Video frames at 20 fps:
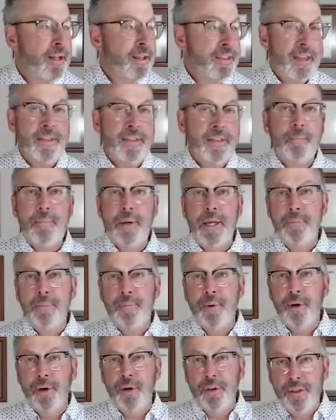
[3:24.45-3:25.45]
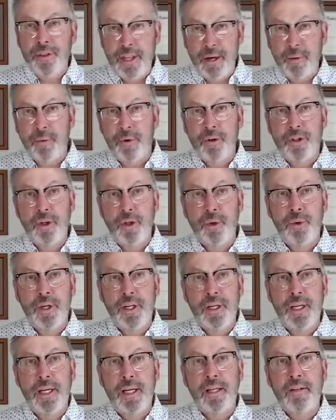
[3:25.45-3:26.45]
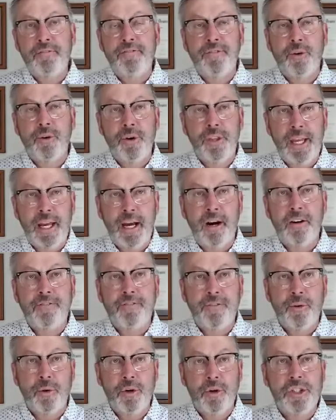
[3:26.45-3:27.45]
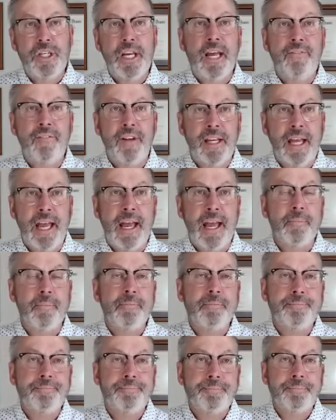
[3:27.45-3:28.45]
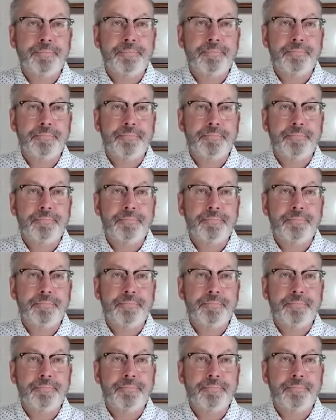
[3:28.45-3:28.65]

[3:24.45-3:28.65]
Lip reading: than the people that were doing it for the Air Force Navy game.